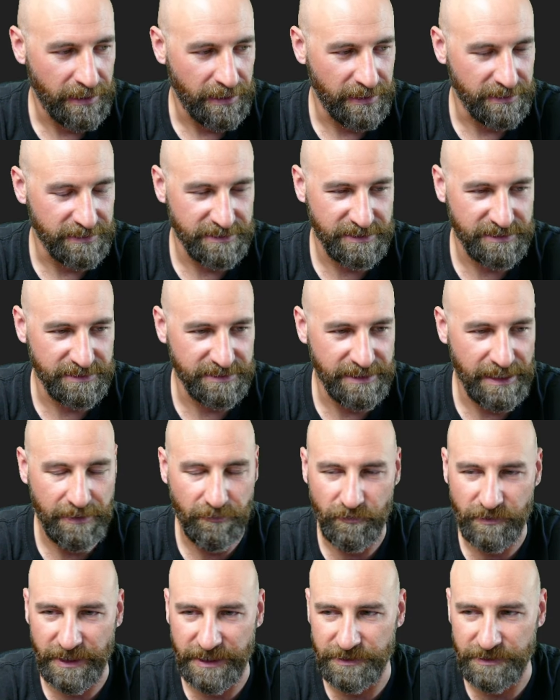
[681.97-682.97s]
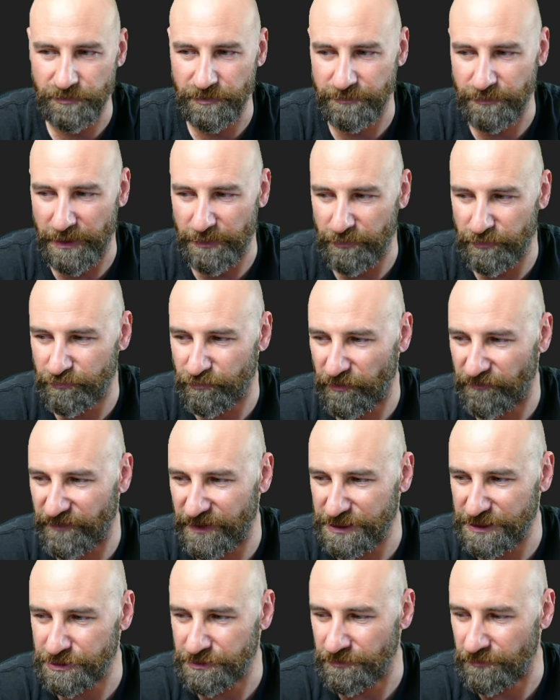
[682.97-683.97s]
This is not what I do in my
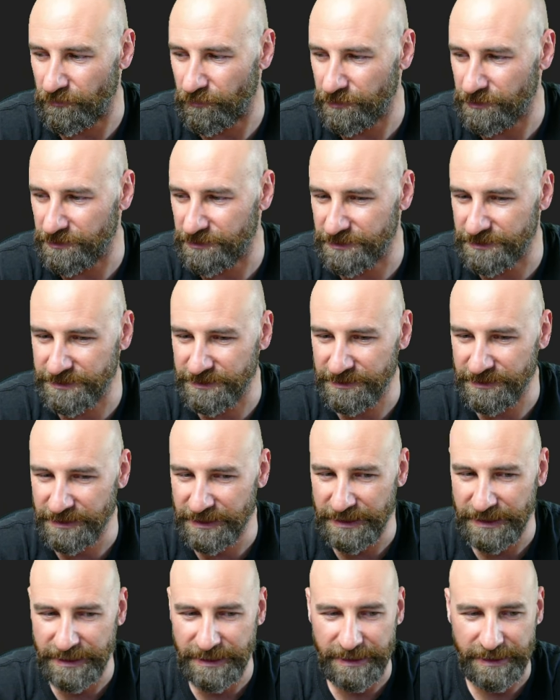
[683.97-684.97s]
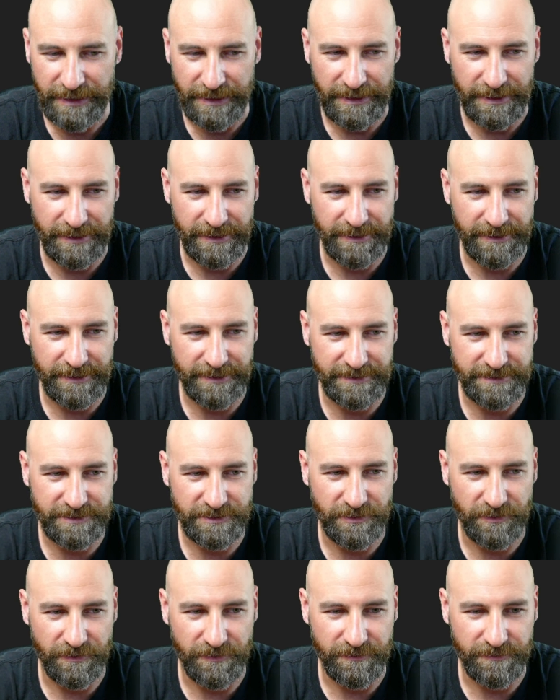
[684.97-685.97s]
professional world.
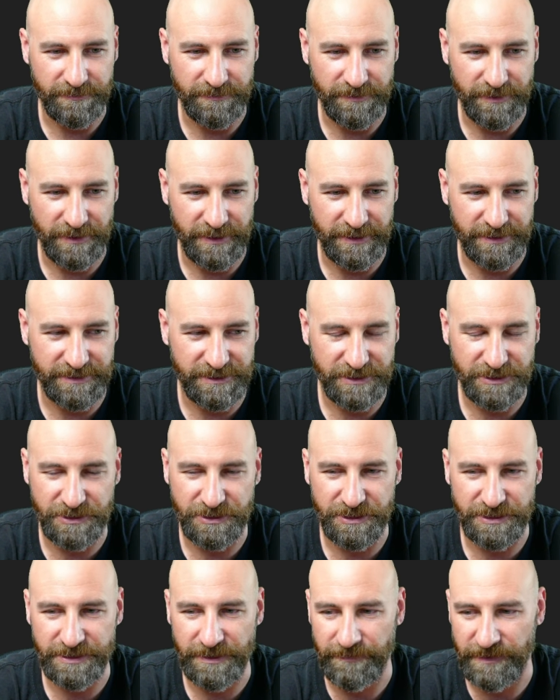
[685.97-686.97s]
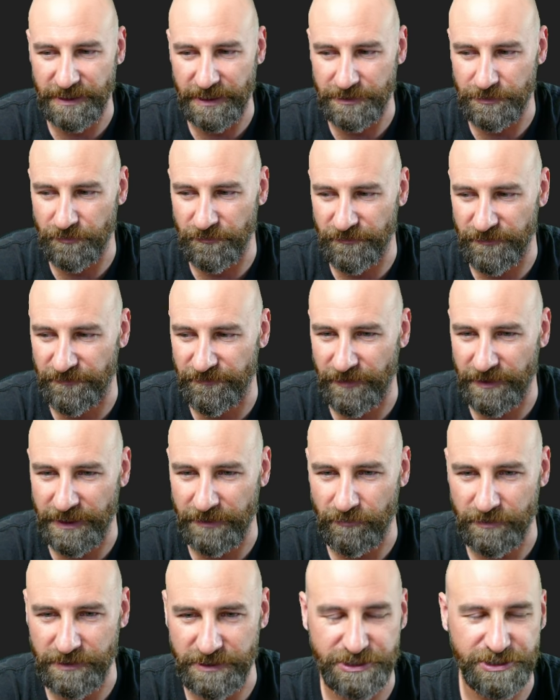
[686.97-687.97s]
So this is just something I do for fun. I
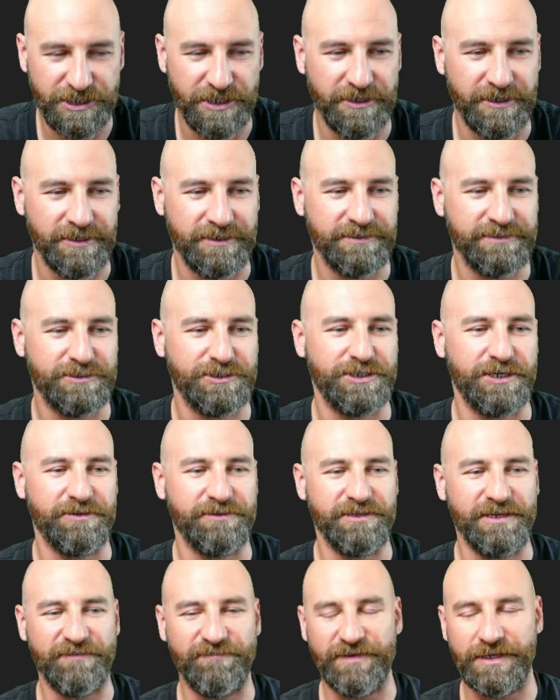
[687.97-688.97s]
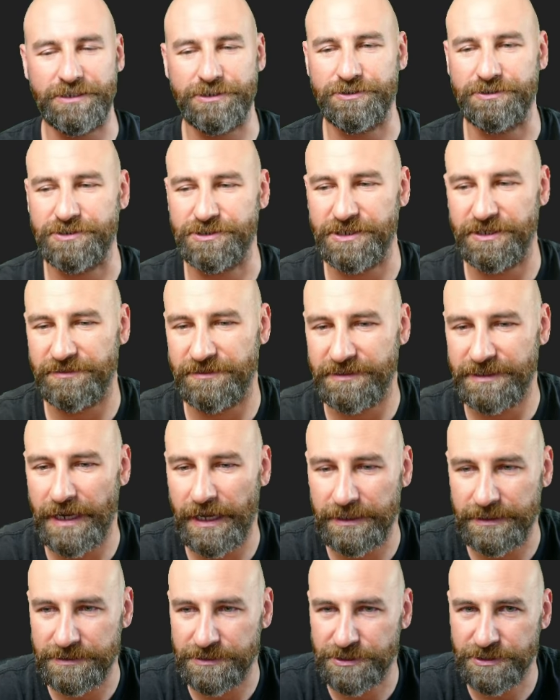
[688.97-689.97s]
want to share the adventure, share the
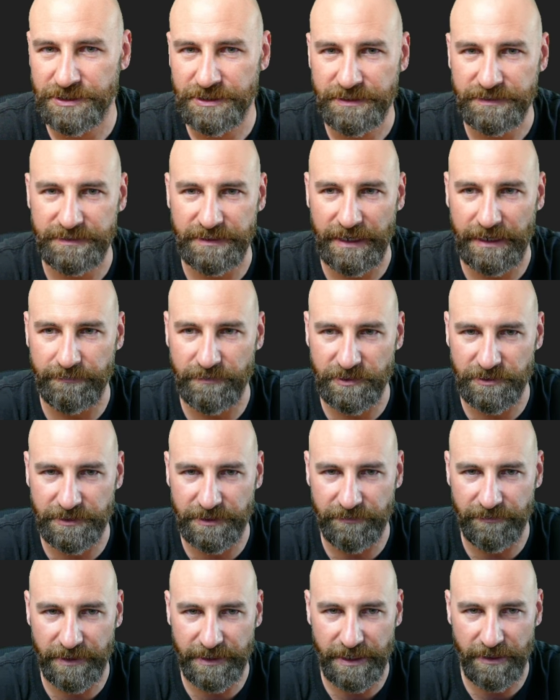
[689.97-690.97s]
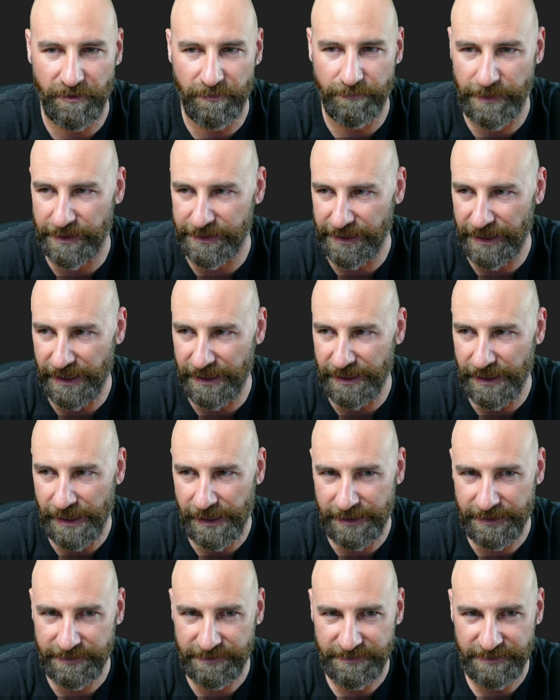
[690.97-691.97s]
knowledge that I'm learning right now about
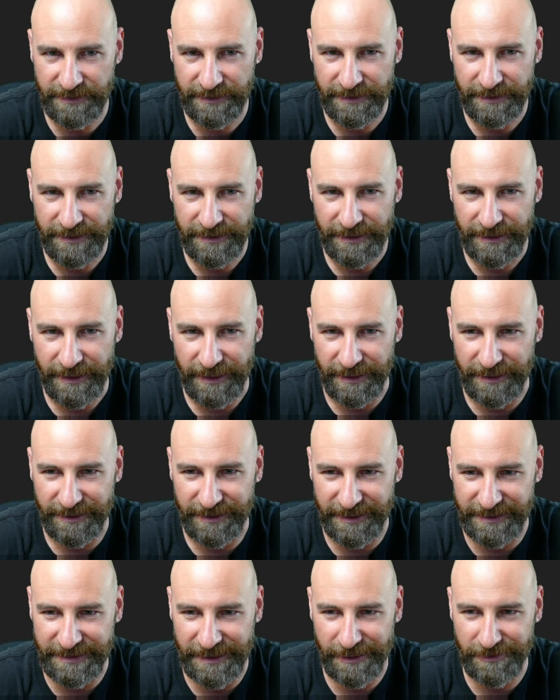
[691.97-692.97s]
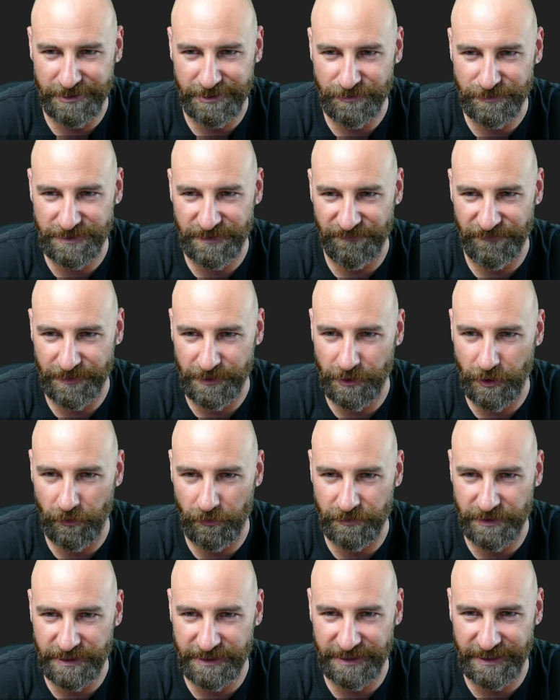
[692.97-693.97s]
AI and how to use it for
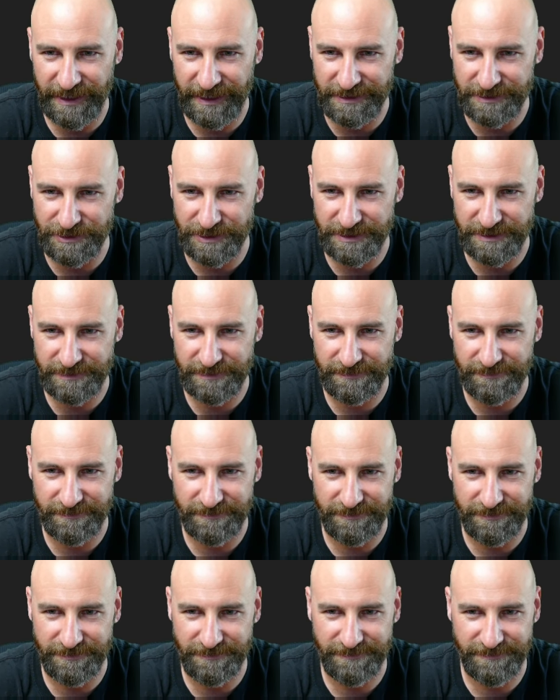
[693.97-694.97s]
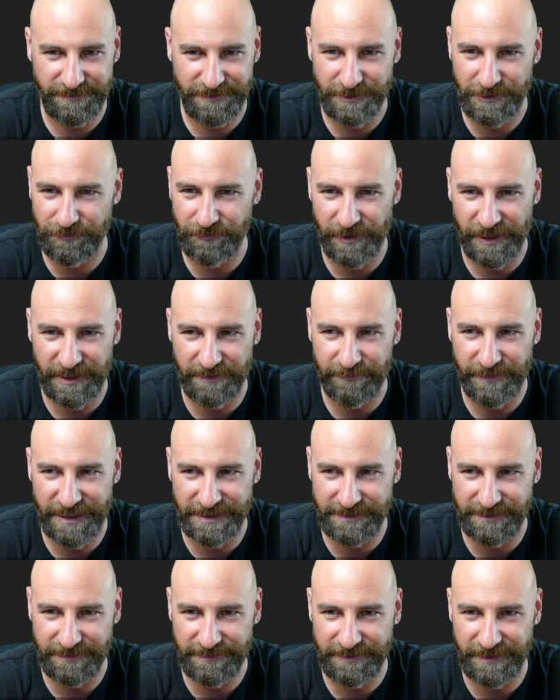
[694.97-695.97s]
coding and just to create
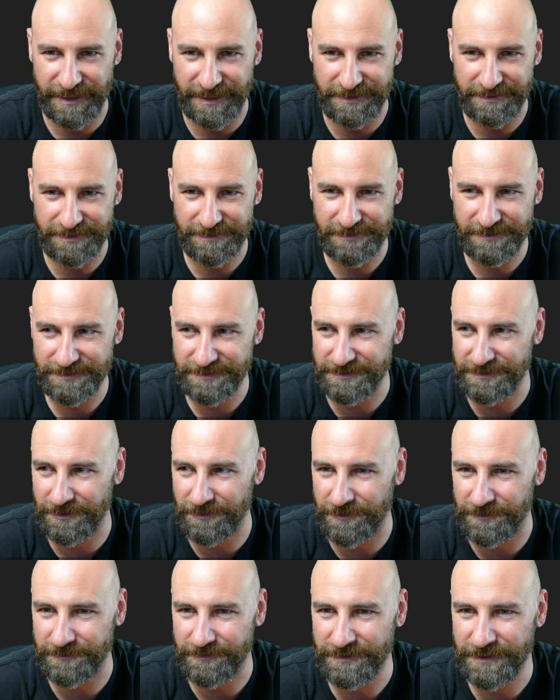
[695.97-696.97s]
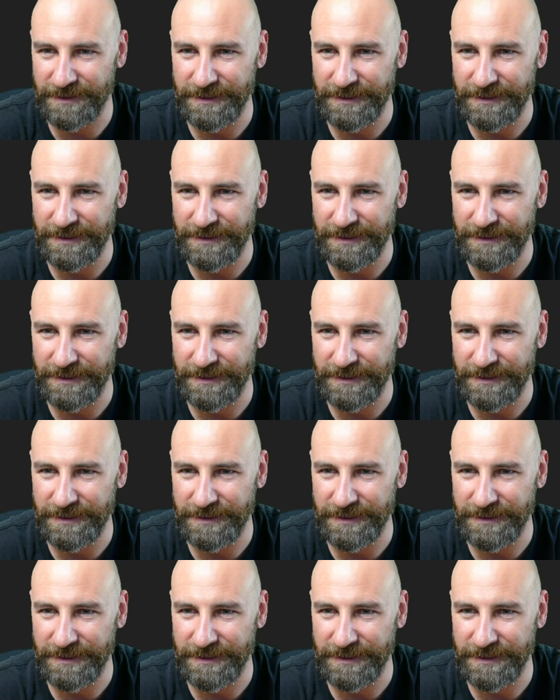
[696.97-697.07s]
amazing things. So